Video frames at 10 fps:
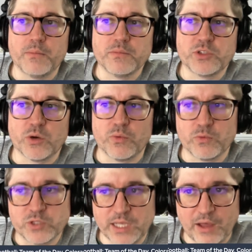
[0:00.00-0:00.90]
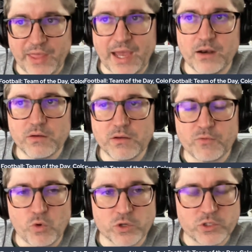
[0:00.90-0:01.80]
So we'll see how that, of
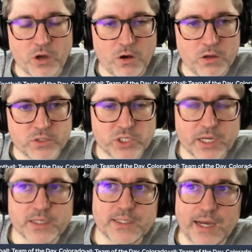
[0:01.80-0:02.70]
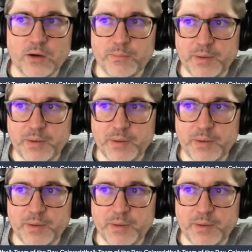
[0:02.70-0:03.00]
course, all shakes out.